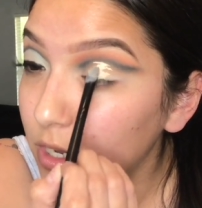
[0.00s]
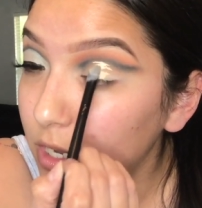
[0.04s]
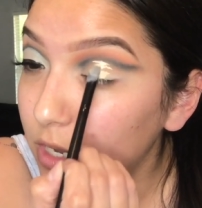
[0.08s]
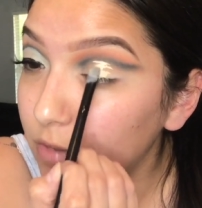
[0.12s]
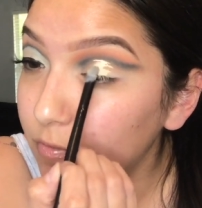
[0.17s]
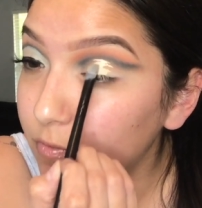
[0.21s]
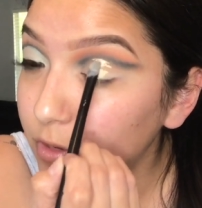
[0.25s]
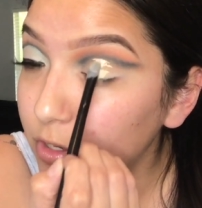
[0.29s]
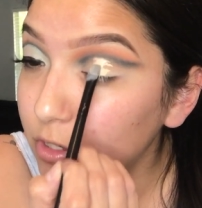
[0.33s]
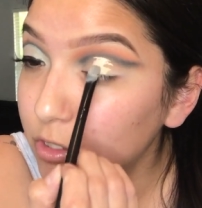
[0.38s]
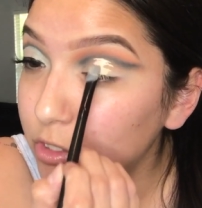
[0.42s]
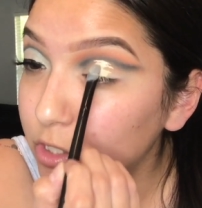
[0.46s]

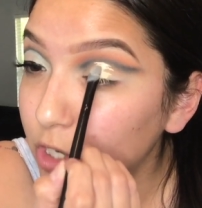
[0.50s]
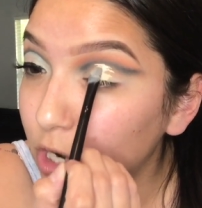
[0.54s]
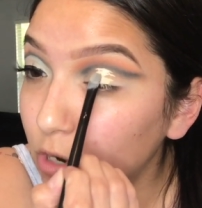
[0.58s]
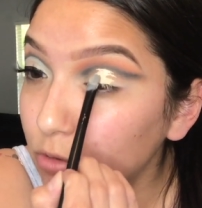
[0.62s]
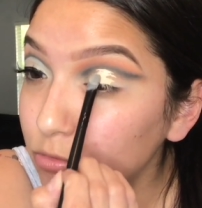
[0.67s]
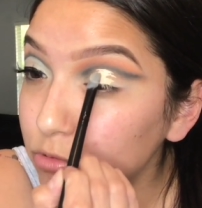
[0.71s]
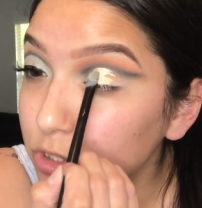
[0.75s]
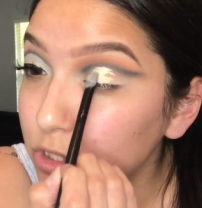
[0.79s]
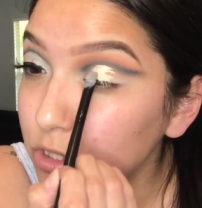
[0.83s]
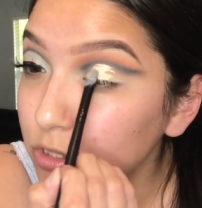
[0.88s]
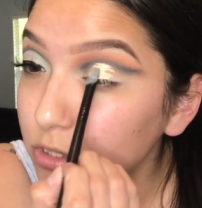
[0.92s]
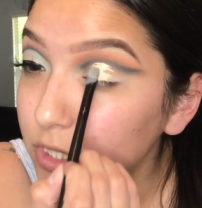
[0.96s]
If you
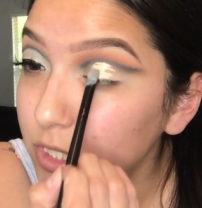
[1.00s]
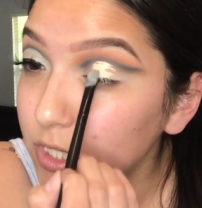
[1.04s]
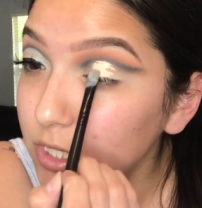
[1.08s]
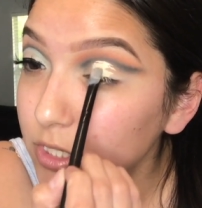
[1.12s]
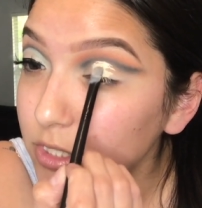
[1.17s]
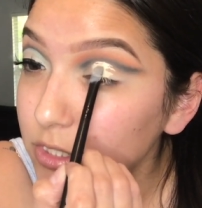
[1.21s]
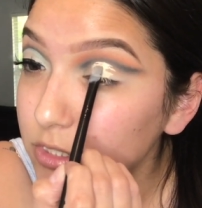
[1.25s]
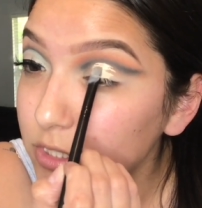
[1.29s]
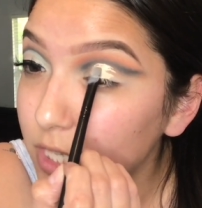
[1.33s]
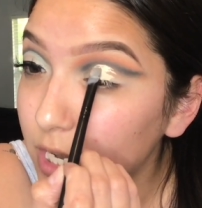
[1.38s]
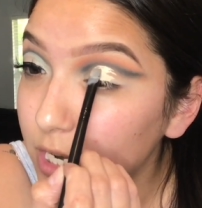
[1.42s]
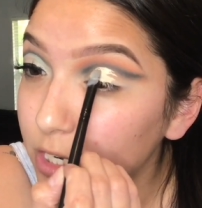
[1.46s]
don't do
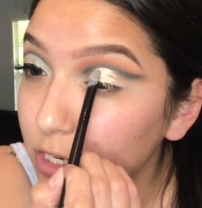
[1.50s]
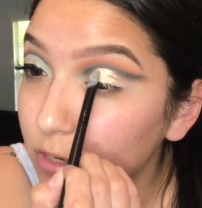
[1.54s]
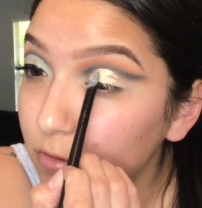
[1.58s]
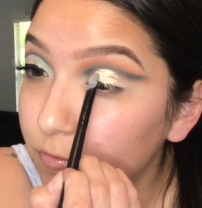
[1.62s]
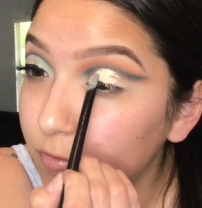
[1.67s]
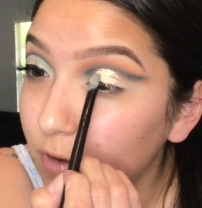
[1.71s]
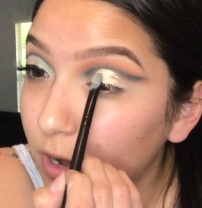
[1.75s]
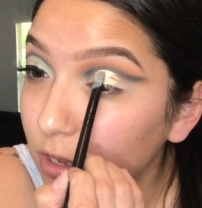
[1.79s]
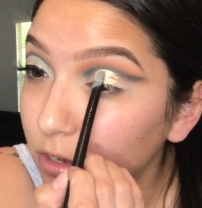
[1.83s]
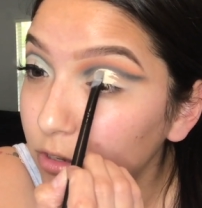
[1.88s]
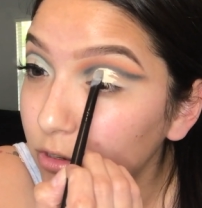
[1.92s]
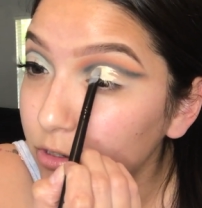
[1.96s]
this and you
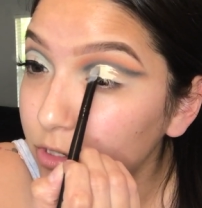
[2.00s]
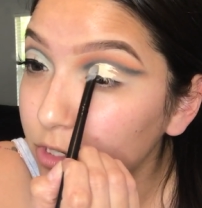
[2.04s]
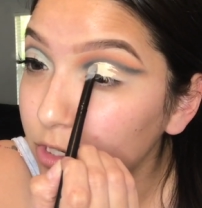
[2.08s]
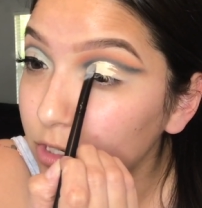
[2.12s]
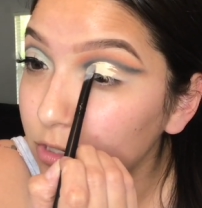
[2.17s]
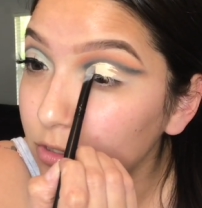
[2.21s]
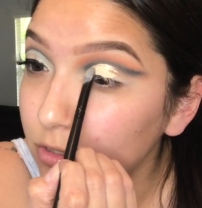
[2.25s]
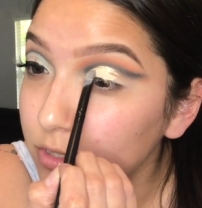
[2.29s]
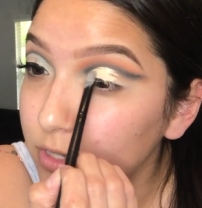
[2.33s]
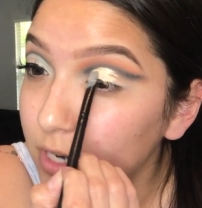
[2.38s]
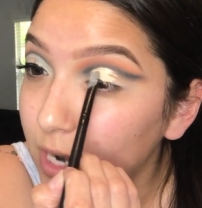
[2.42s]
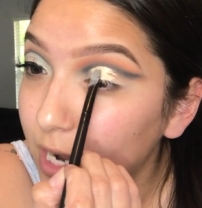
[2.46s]
follow
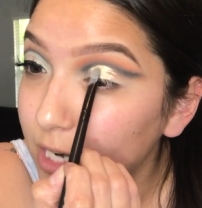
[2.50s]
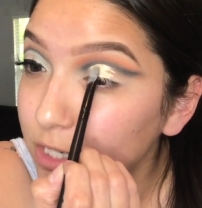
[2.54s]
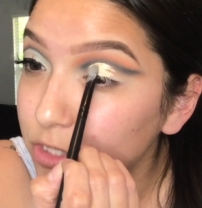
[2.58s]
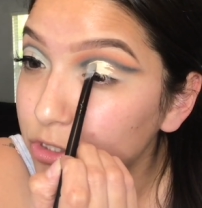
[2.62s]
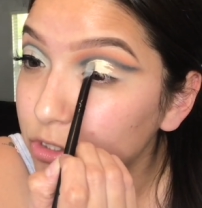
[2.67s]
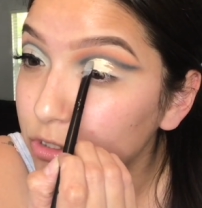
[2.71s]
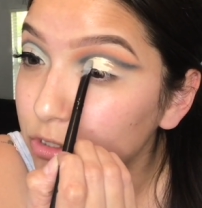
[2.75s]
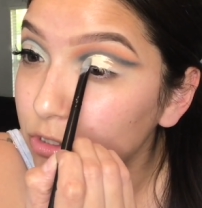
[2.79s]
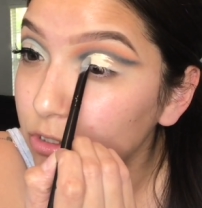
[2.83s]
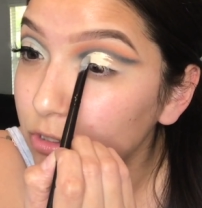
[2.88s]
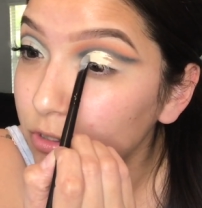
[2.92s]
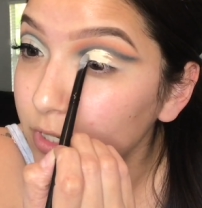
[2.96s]
your
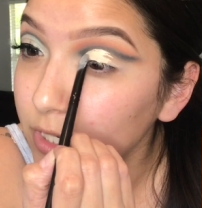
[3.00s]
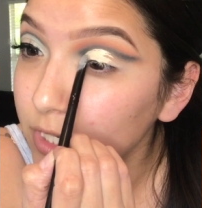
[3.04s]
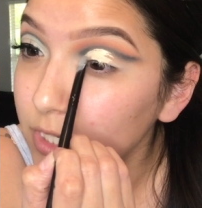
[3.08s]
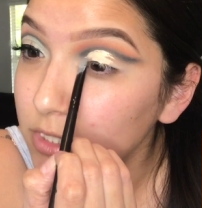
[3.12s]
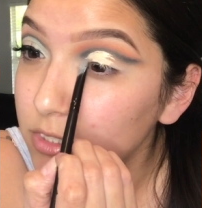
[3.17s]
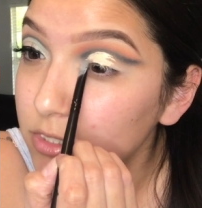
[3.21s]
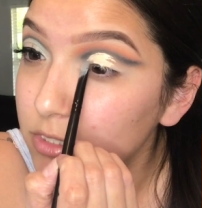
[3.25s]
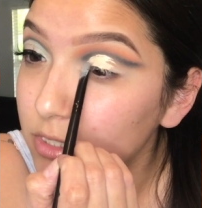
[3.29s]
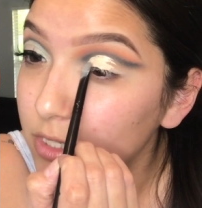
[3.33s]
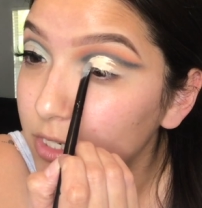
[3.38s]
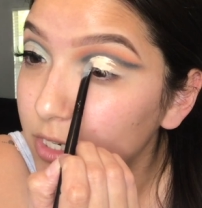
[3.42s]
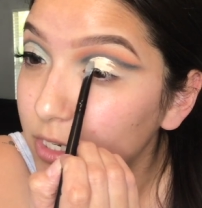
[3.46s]
natural
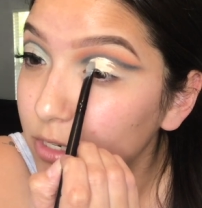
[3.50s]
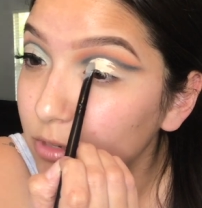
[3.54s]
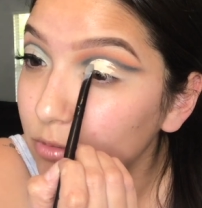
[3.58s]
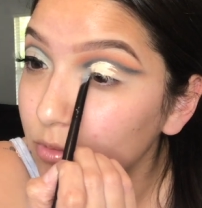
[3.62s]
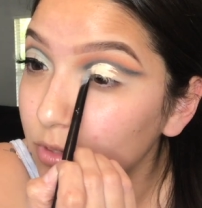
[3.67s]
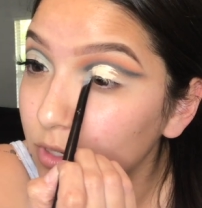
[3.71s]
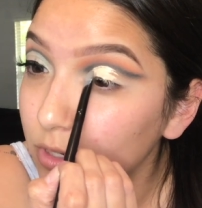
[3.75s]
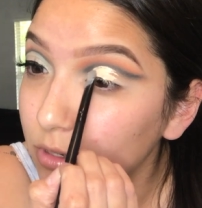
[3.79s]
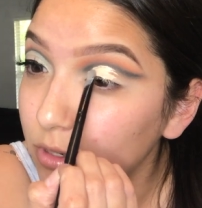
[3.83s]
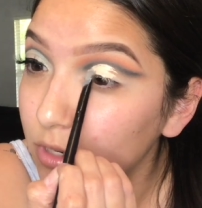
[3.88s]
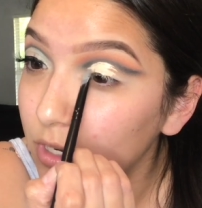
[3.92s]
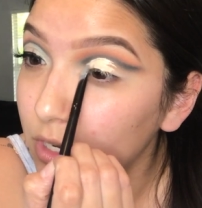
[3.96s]
crease, it
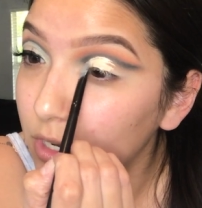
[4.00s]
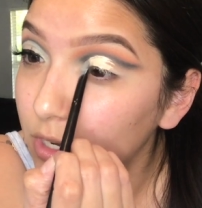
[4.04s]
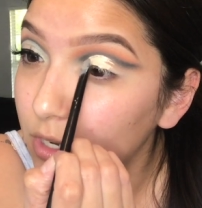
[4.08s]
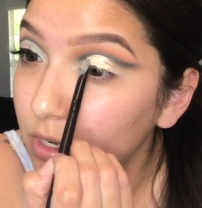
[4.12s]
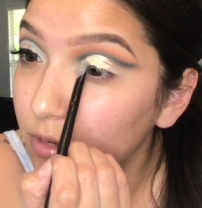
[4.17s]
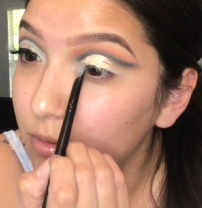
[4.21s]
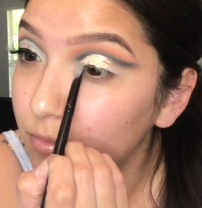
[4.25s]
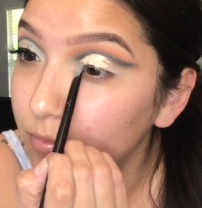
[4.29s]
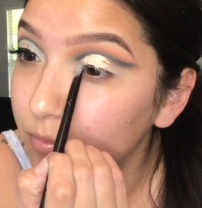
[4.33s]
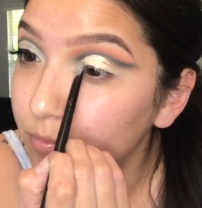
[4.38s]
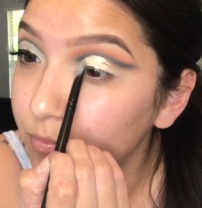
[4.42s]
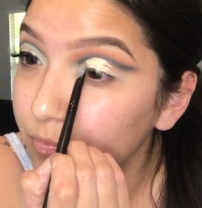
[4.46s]
will,
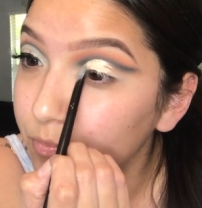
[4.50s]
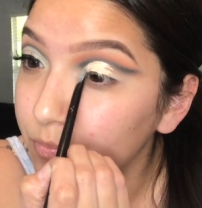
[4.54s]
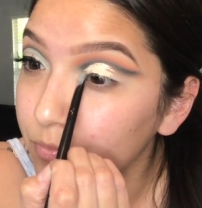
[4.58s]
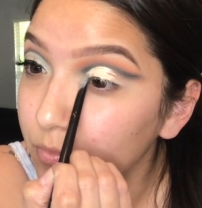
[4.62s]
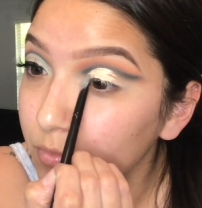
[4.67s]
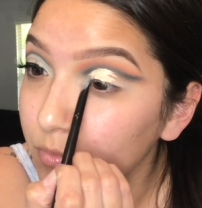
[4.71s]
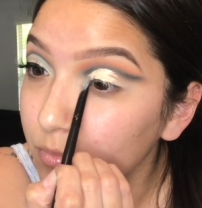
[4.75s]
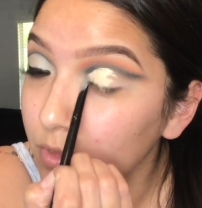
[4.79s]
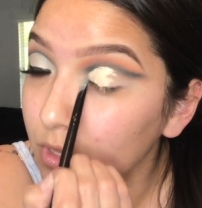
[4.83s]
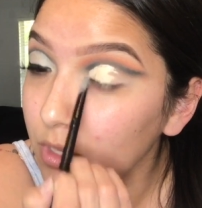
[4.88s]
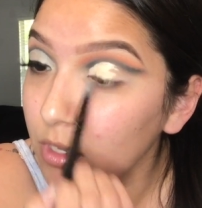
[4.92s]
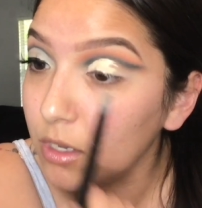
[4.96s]

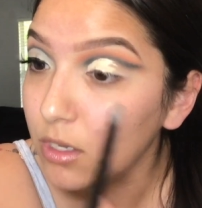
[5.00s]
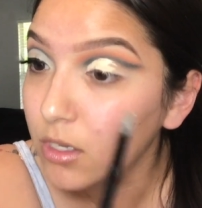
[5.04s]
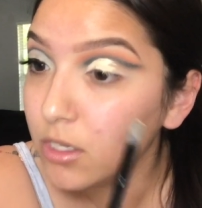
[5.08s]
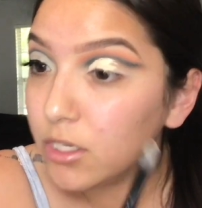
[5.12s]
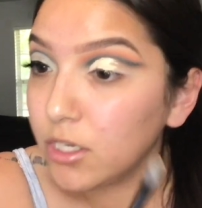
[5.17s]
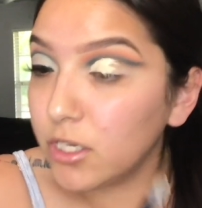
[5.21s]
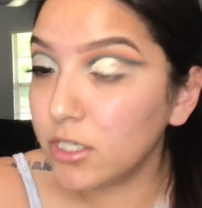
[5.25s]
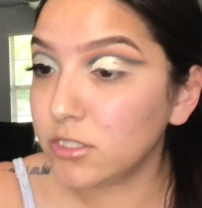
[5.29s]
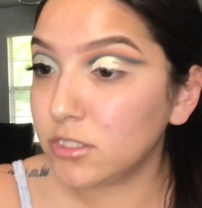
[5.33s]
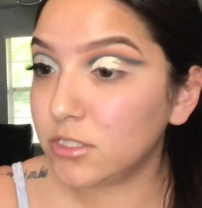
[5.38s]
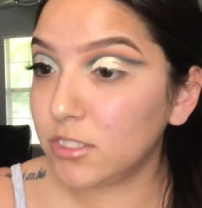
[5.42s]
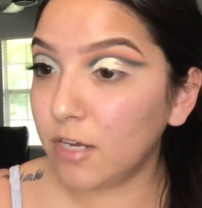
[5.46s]

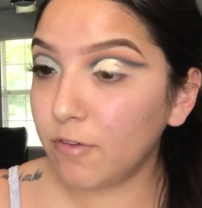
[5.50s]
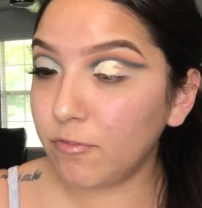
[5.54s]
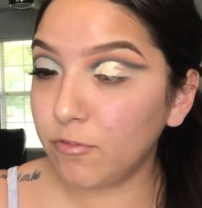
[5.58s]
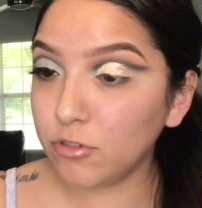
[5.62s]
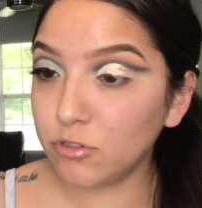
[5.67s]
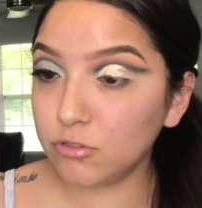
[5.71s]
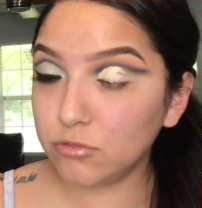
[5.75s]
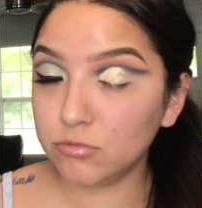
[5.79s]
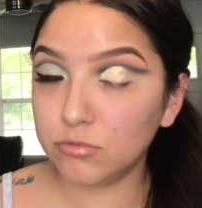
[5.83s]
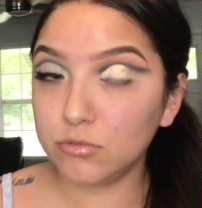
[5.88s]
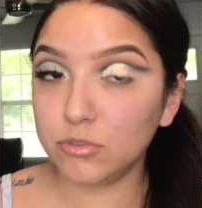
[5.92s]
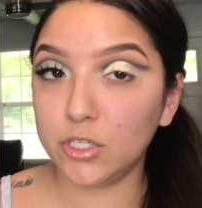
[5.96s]
your
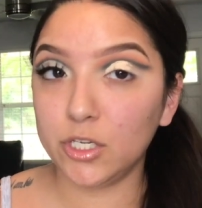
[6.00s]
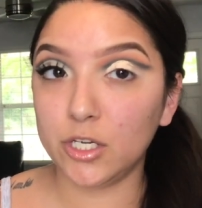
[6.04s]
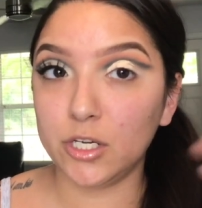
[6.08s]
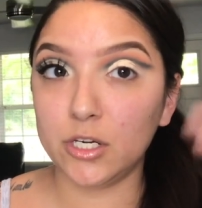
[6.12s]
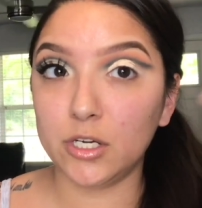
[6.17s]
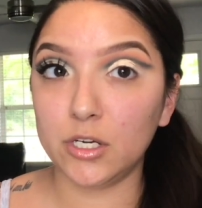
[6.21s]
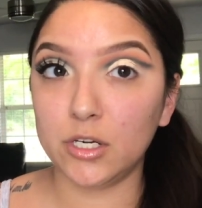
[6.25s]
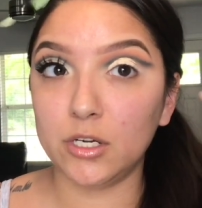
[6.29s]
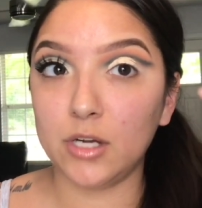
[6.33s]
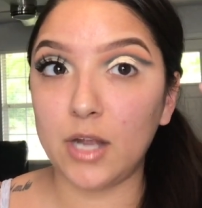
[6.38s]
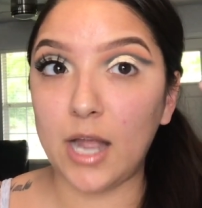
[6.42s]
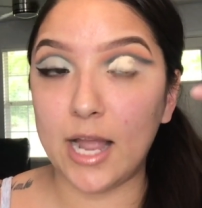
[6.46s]

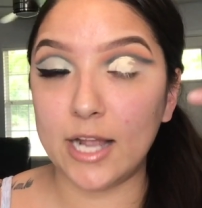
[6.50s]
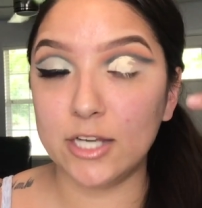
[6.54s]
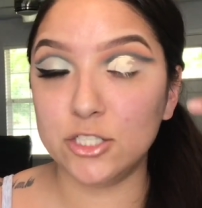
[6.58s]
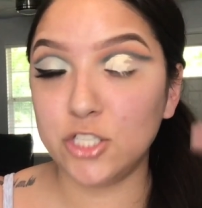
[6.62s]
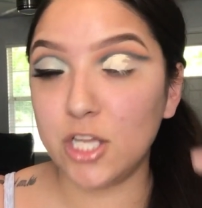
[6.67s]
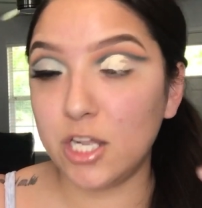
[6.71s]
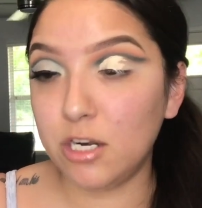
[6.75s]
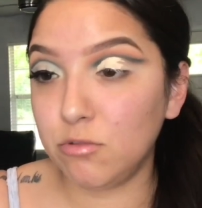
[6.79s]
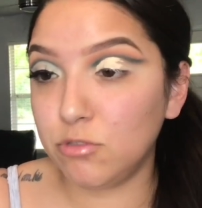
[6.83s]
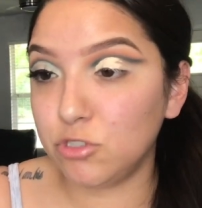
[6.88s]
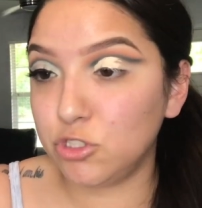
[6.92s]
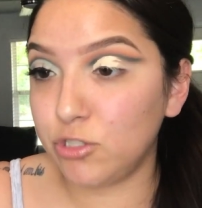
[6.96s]

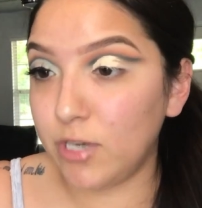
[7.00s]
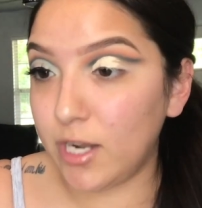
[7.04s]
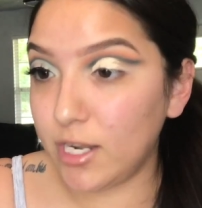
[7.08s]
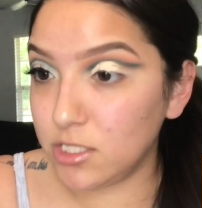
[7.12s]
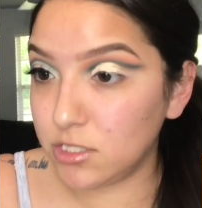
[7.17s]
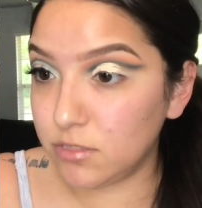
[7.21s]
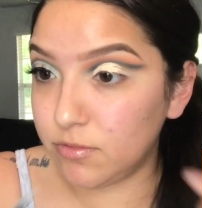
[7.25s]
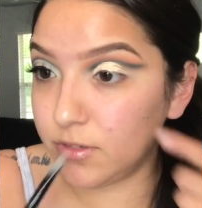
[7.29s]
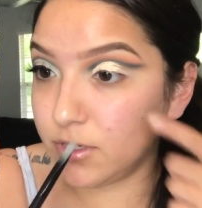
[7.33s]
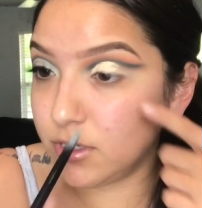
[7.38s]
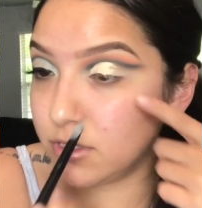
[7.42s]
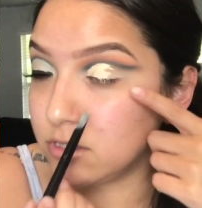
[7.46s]
eyeshadow will
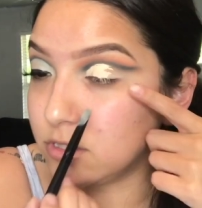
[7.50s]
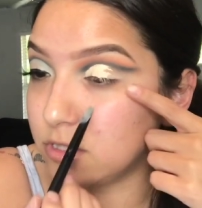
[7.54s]
transfer.